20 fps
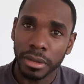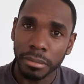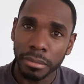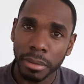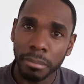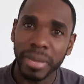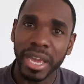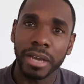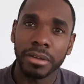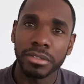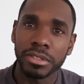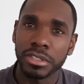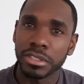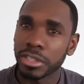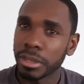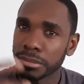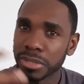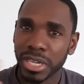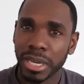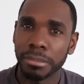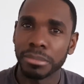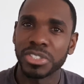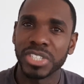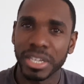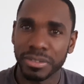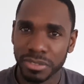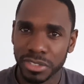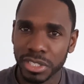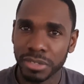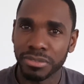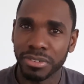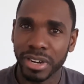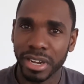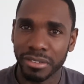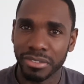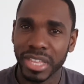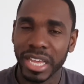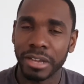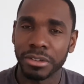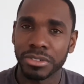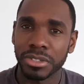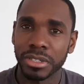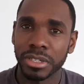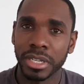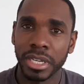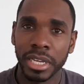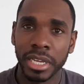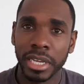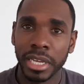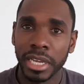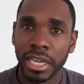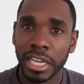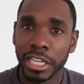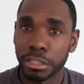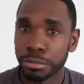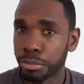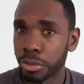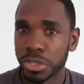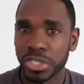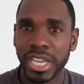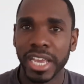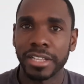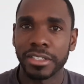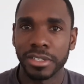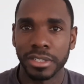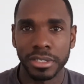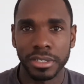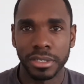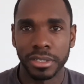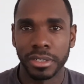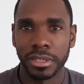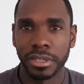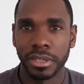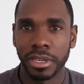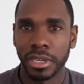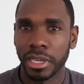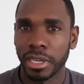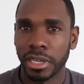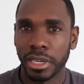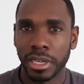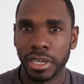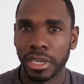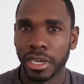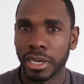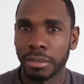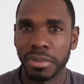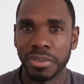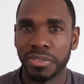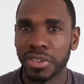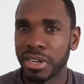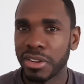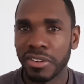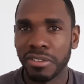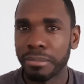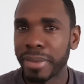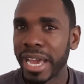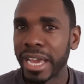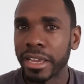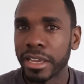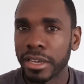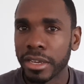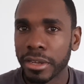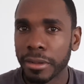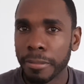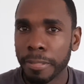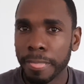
amount, sometimes 75,000, is protected. Even if the bank